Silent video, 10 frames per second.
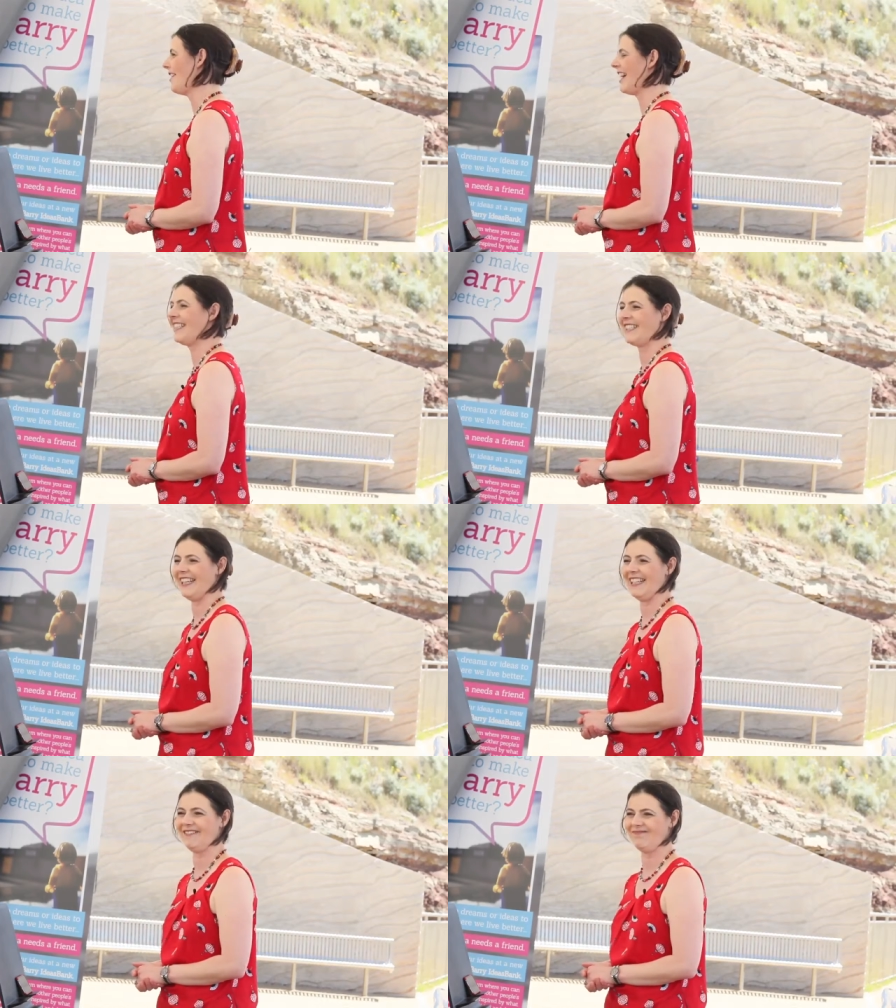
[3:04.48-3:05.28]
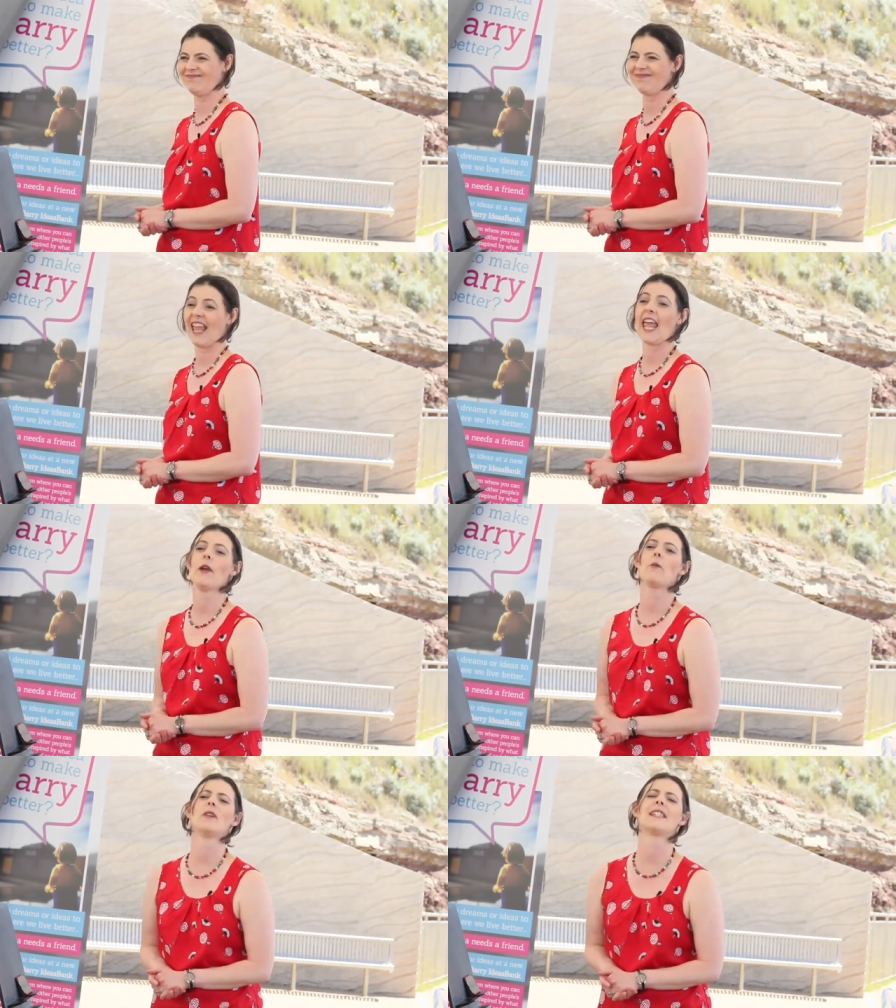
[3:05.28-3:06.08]
at 19?
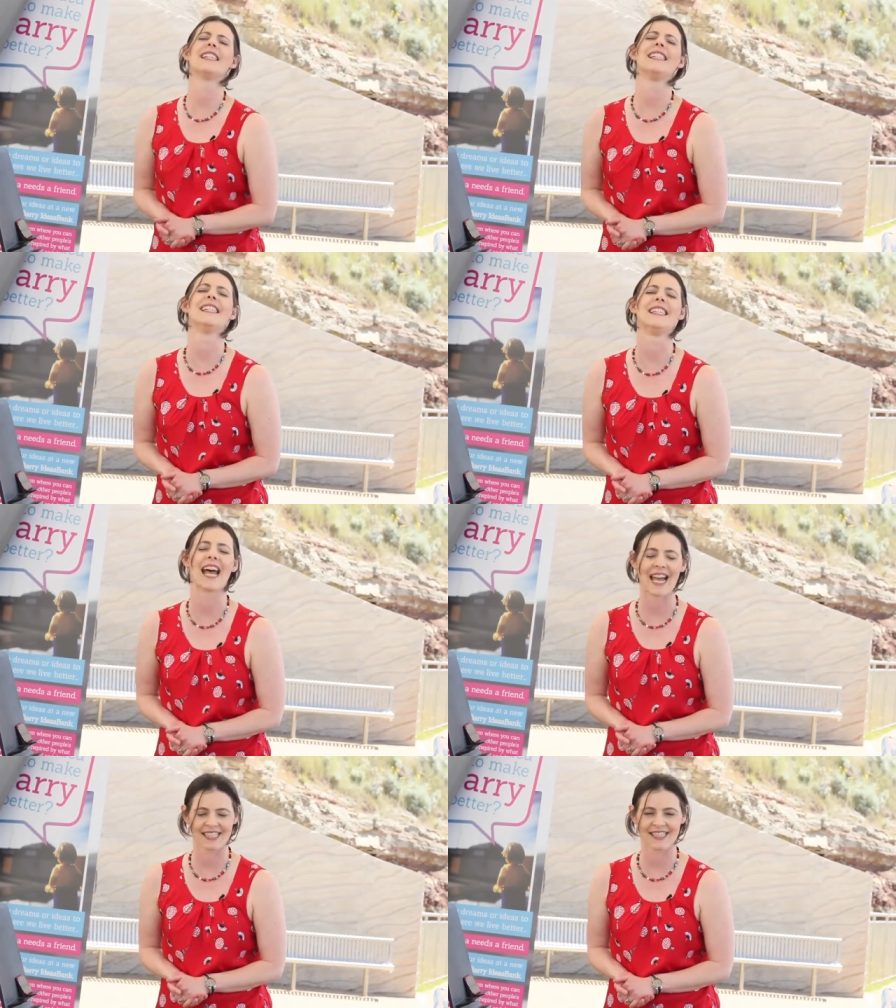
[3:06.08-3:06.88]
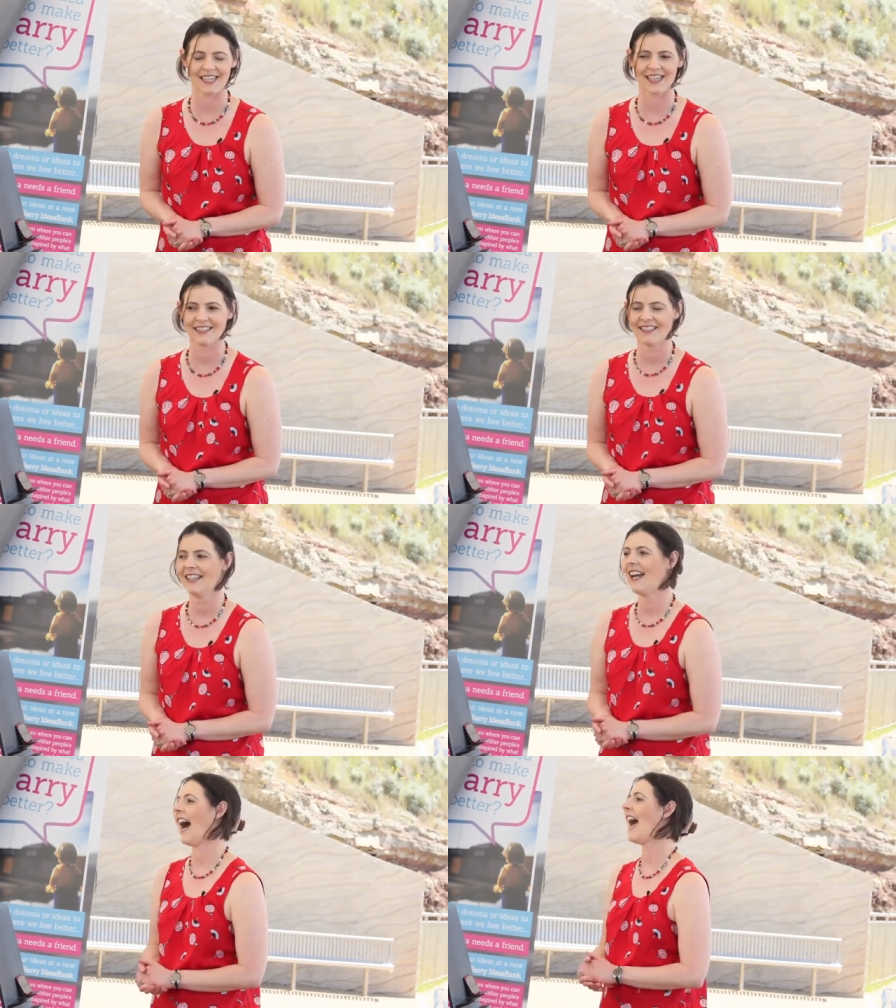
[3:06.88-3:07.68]
It was a disaster.
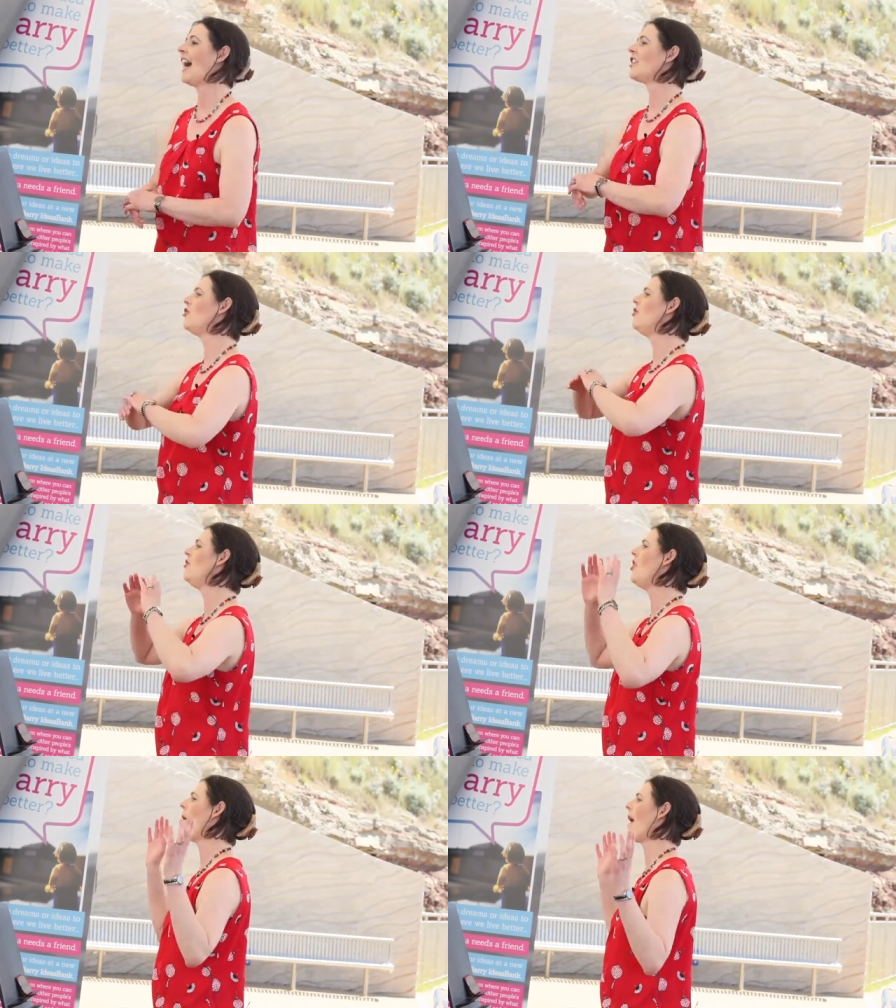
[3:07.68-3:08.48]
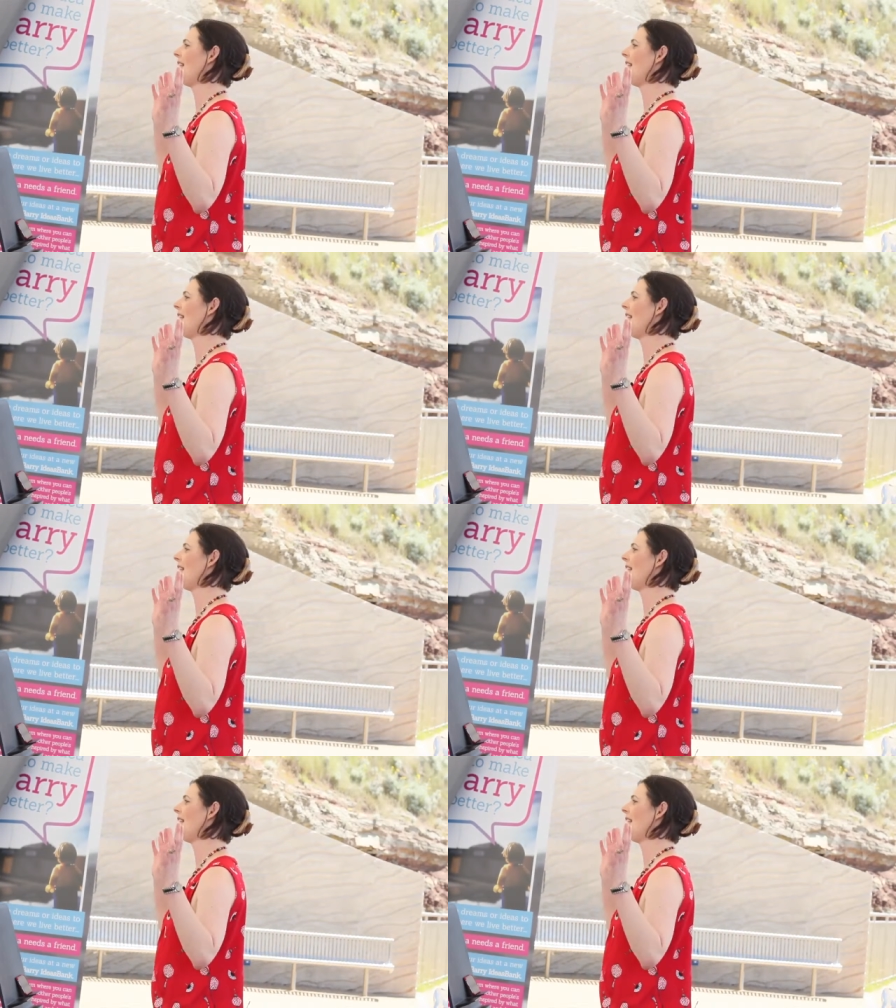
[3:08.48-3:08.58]
I had no